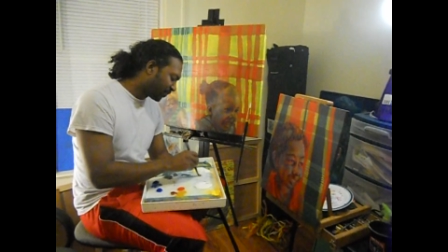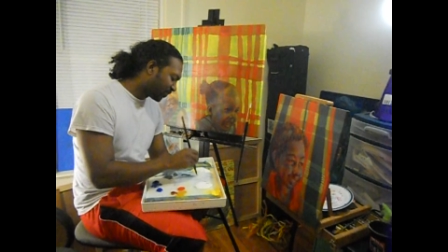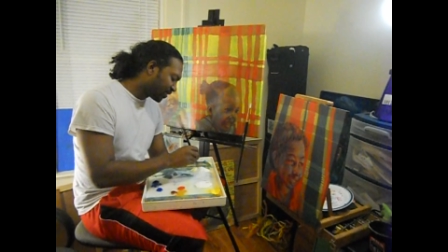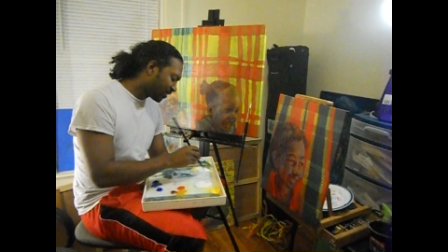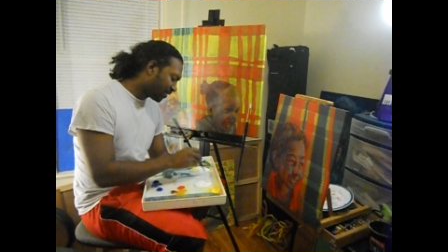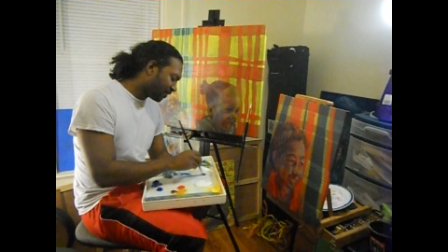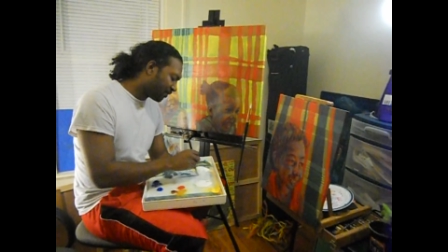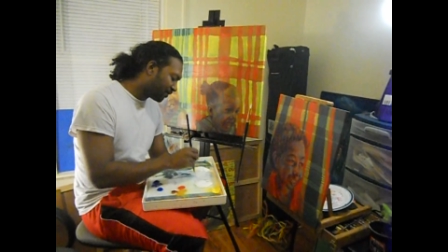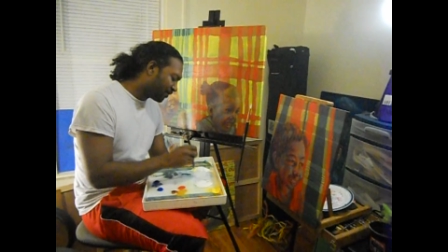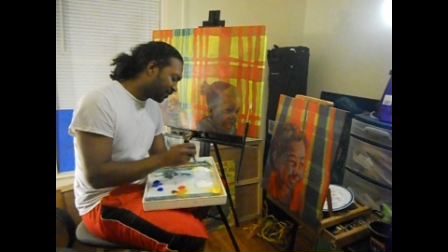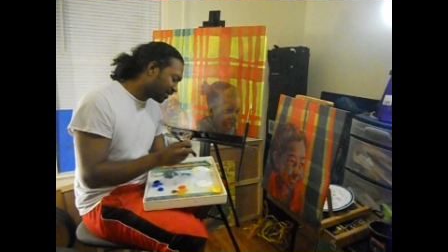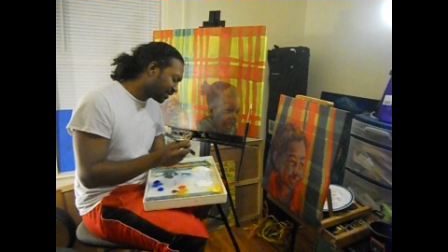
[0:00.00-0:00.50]

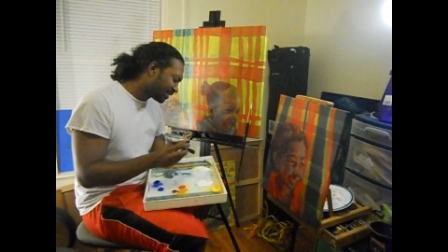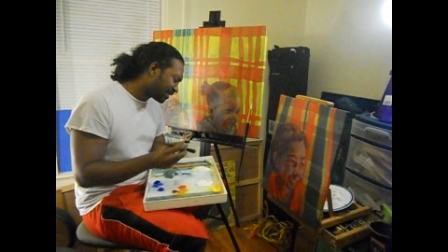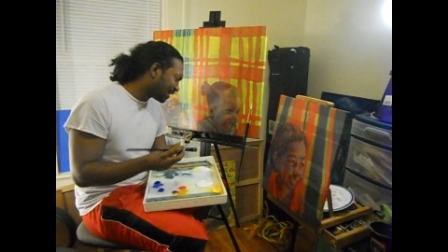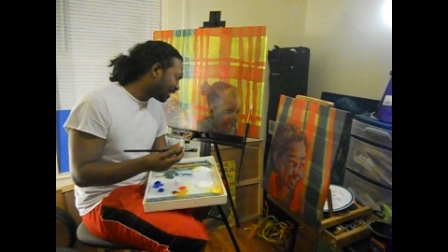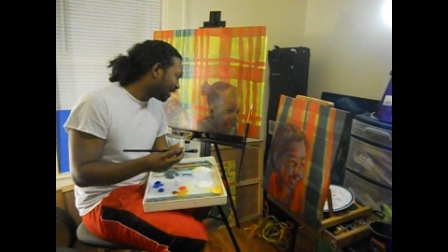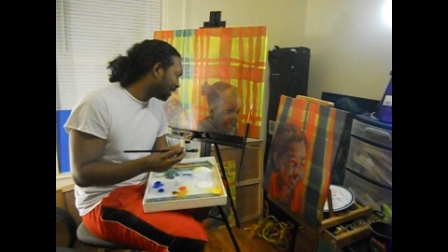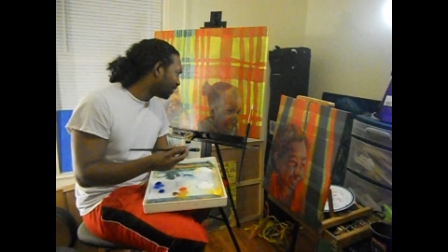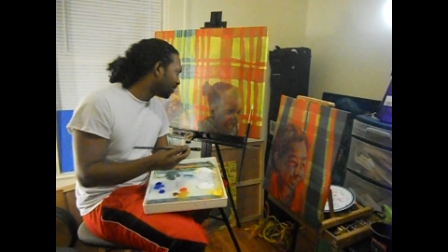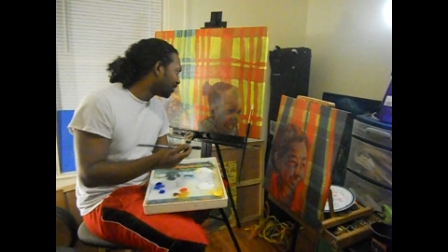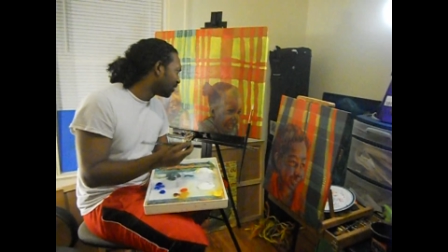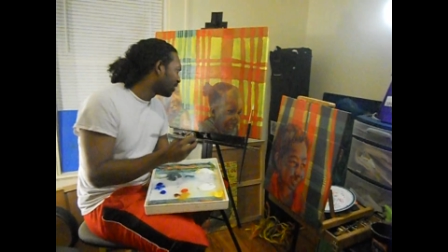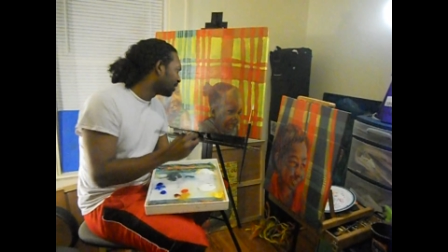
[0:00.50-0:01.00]
The first
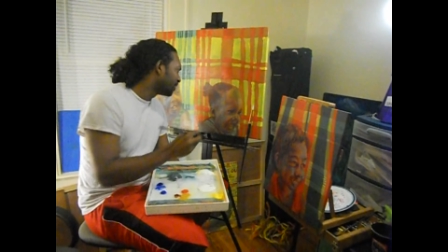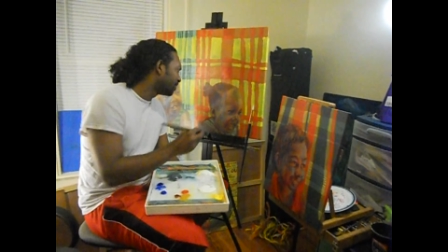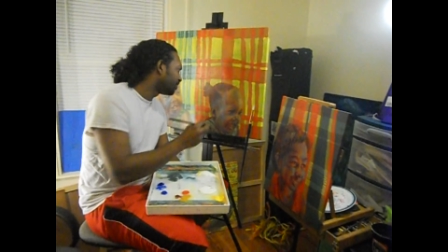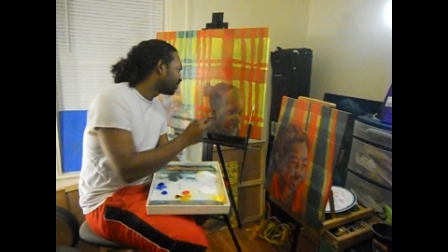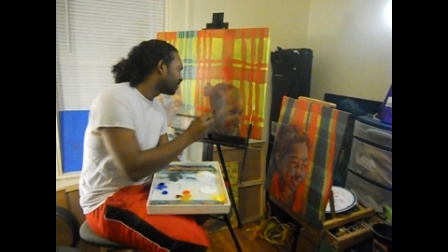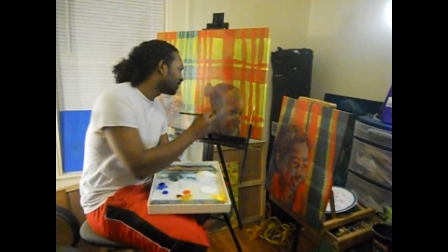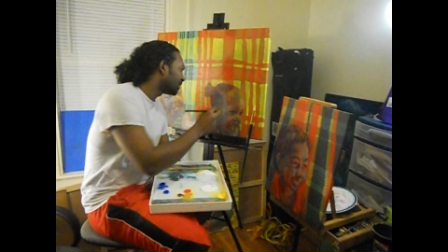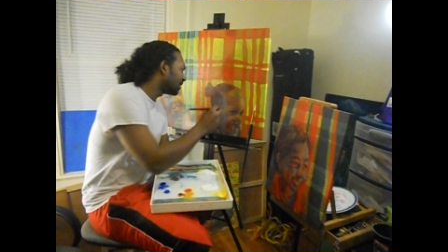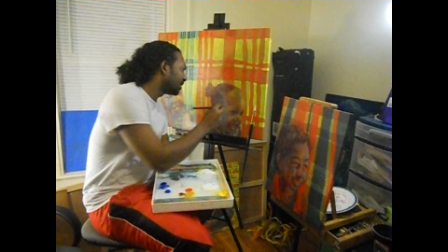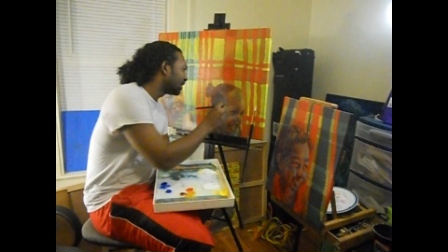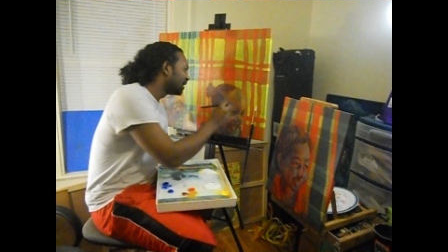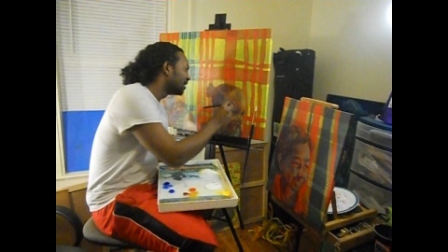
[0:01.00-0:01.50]
era
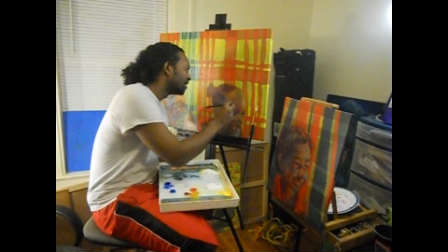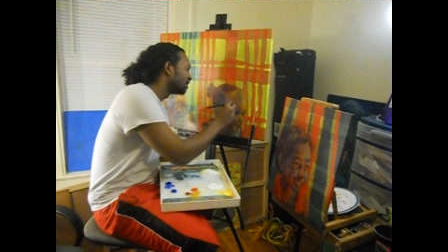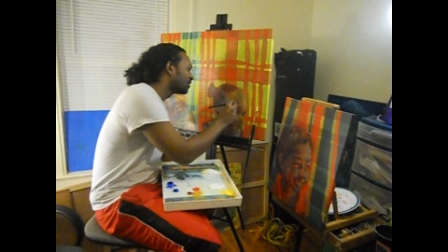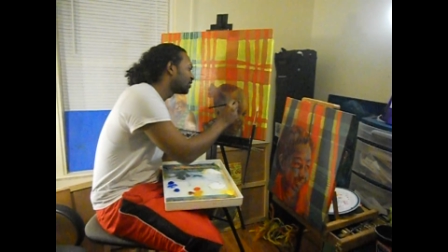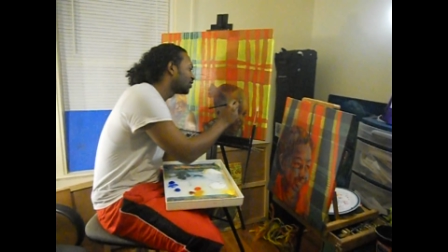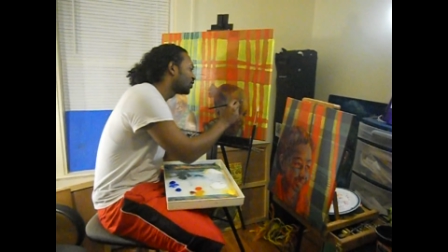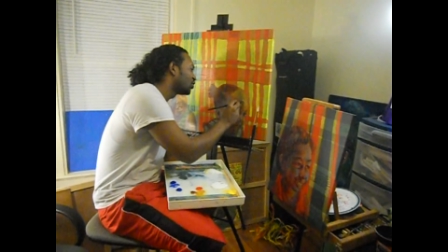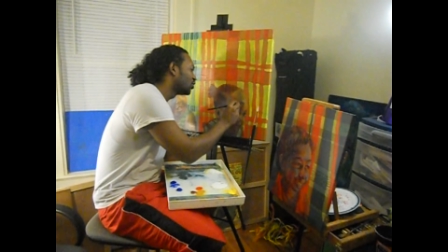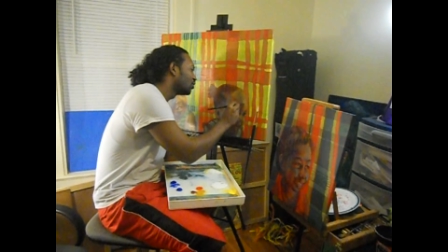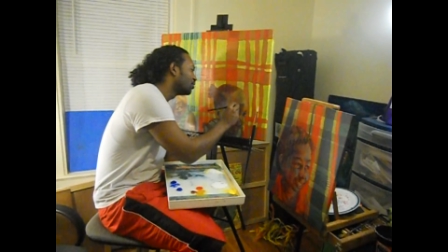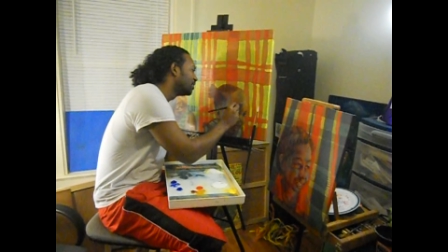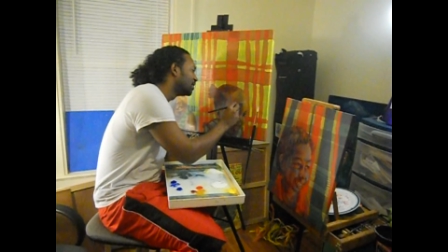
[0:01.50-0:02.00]
is
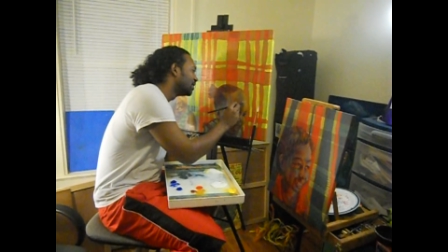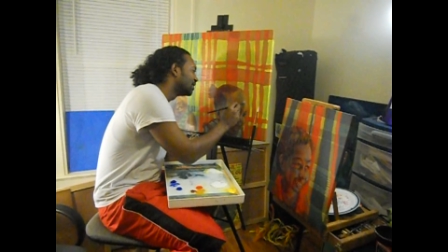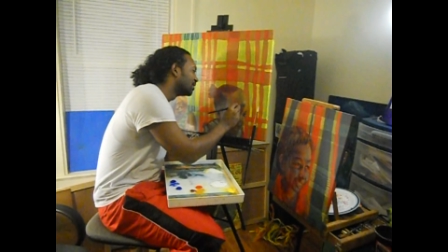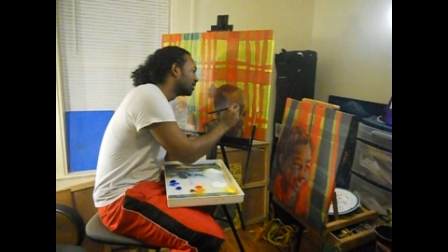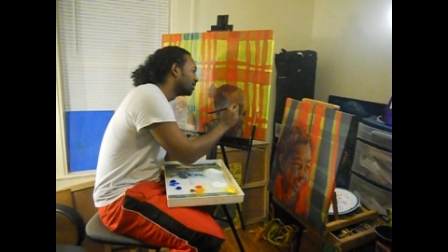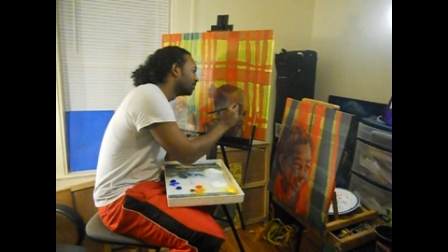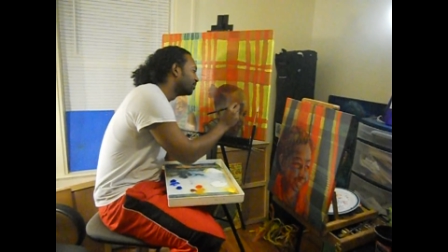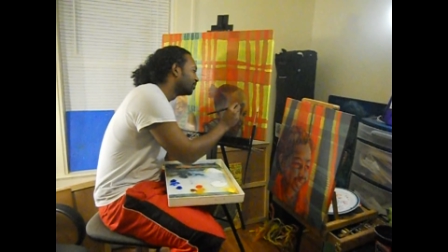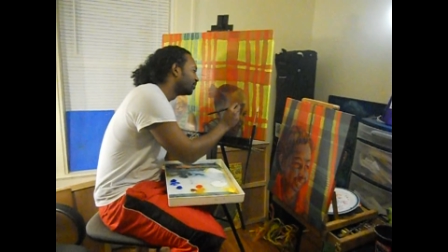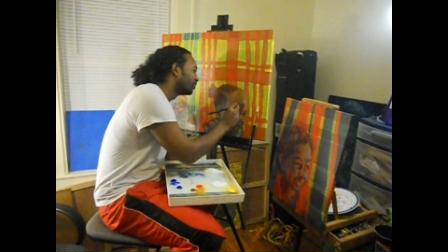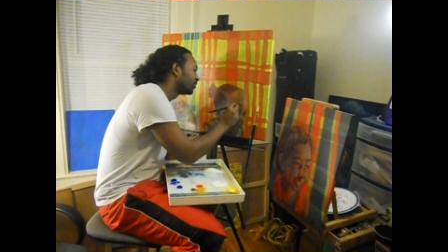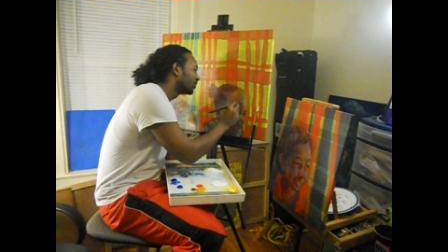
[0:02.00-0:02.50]

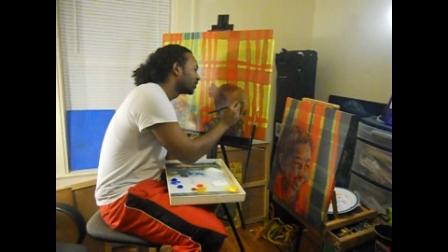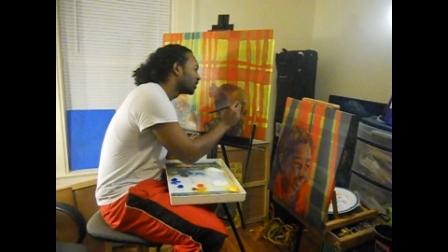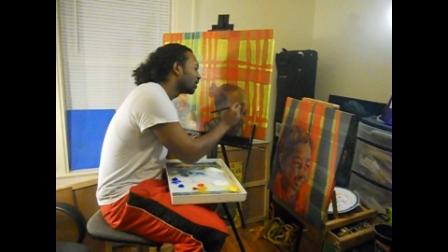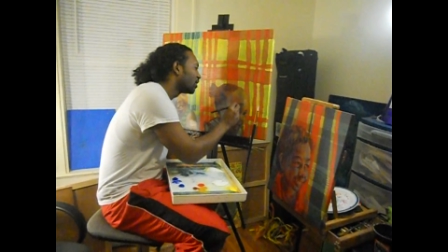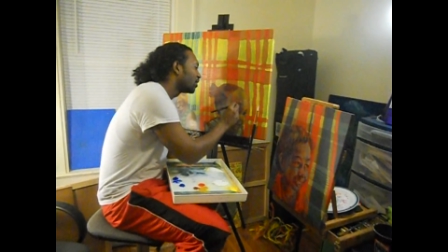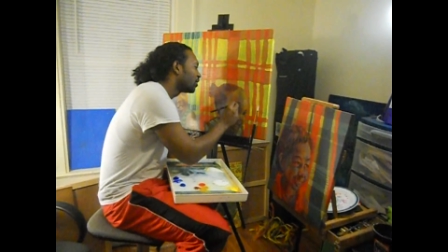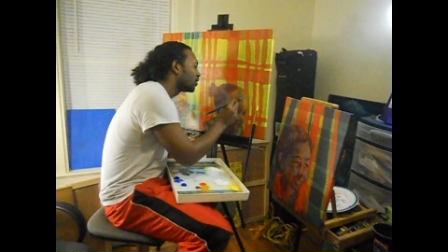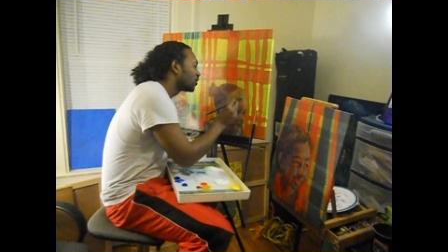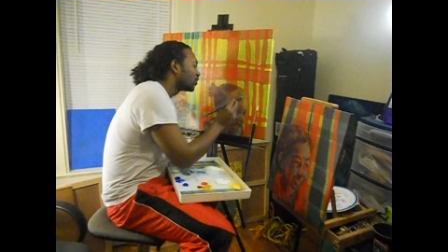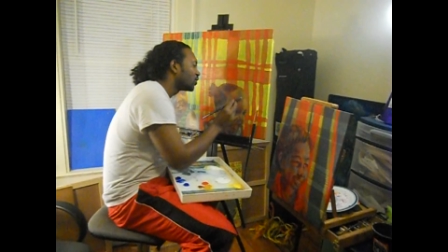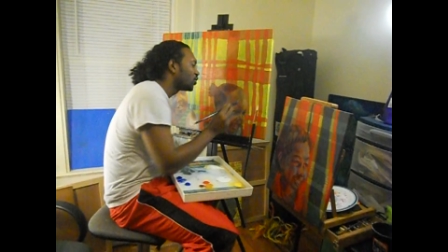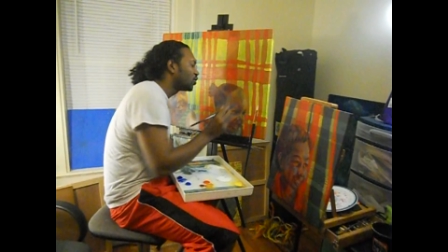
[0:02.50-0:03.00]
Cubism.
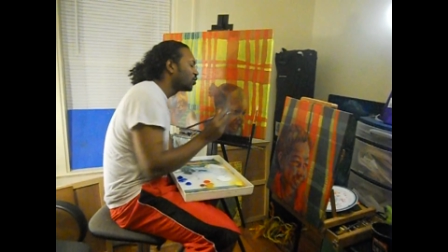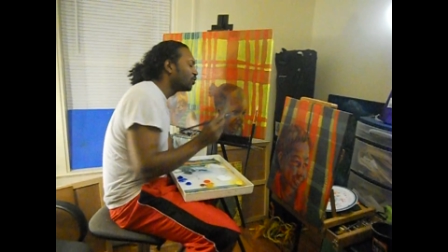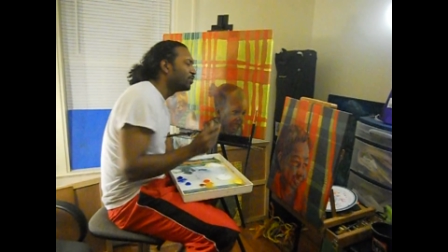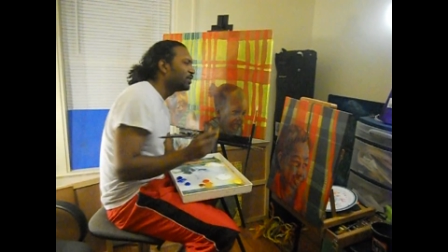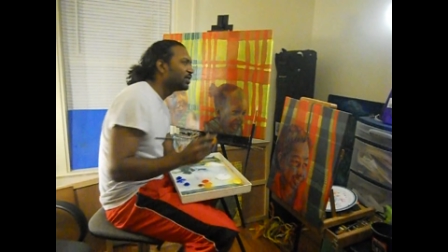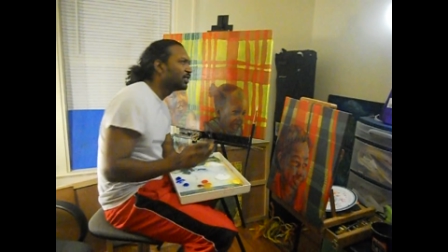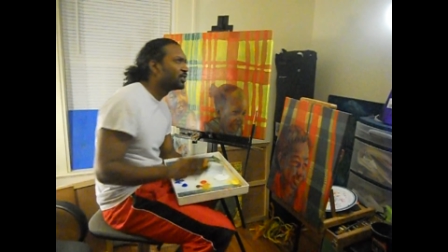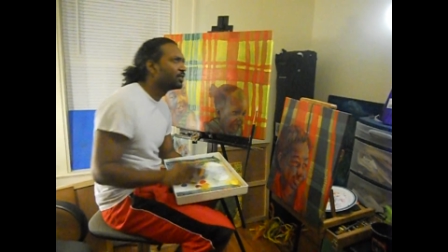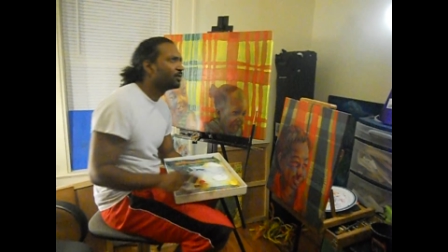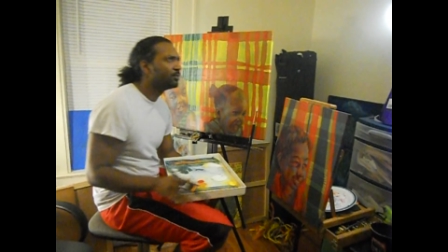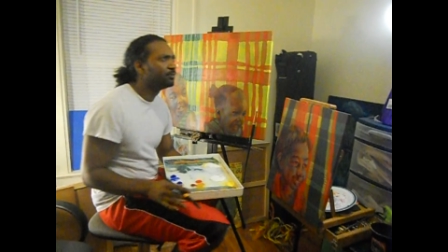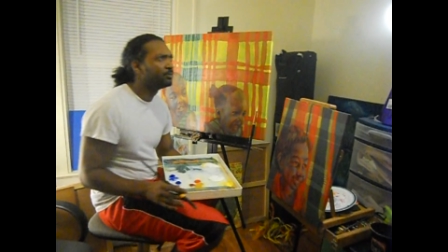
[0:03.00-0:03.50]

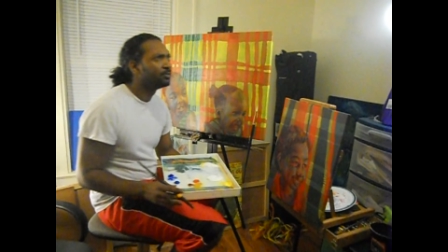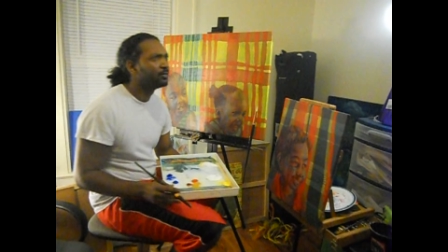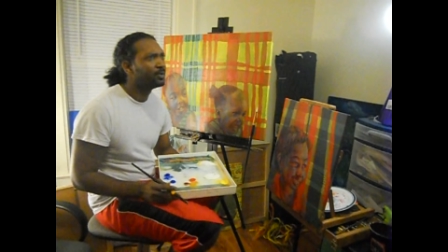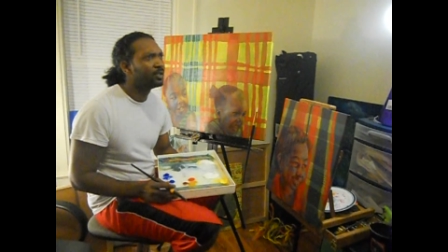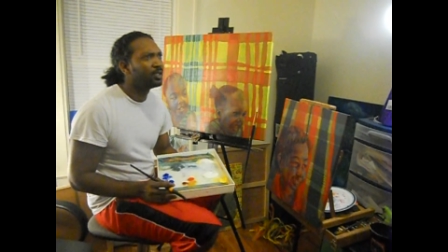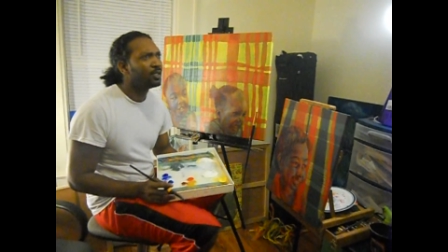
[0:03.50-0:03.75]
Cubism